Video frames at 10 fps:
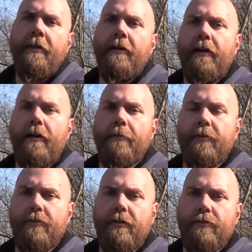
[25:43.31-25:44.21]
Uh,
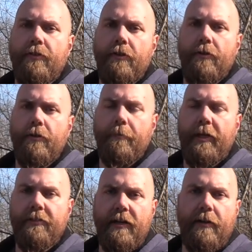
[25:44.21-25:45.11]
there's also a
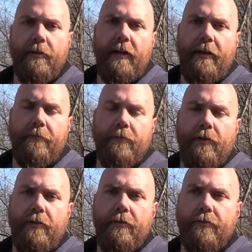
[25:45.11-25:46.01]
page I have
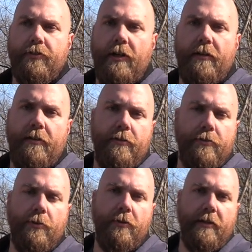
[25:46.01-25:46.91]
called John
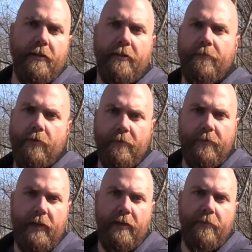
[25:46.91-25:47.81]
underscore Hickok
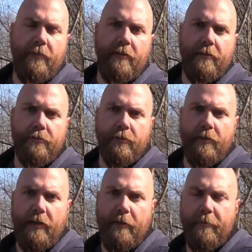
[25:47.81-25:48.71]
45 on
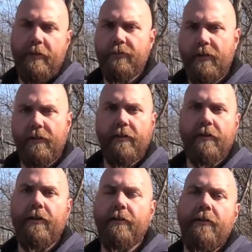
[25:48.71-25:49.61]
Instagram and John
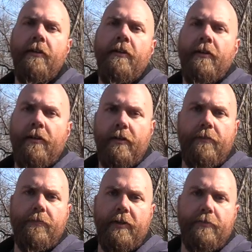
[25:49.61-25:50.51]
Hickok
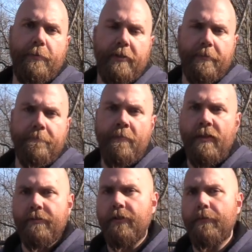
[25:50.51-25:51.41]
on Facebook.
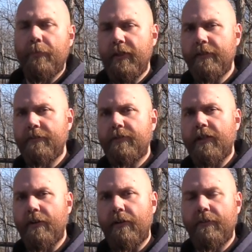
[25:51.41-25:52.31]
So please
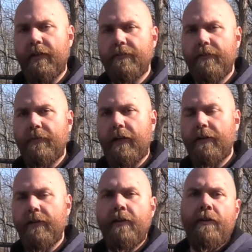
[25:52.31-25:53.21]
check all that stuff
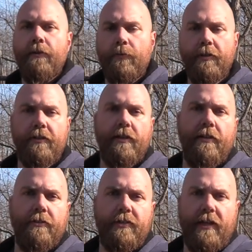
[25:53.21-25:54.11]
out when you
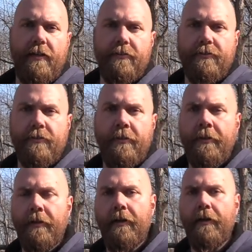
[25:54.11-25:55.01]
get a chance.
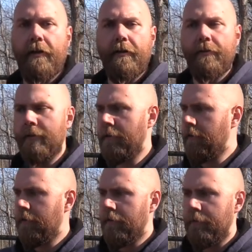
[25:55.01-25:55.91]
Uh,
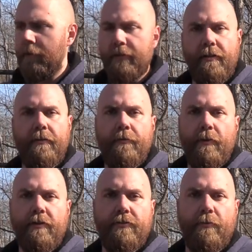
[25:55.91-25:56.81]
but, you know,
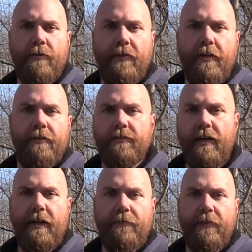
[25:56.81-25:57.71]
watch some more videos.
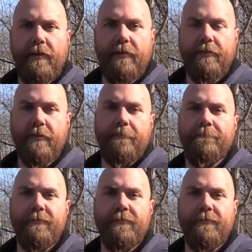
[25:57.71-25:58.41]
Have fun out there.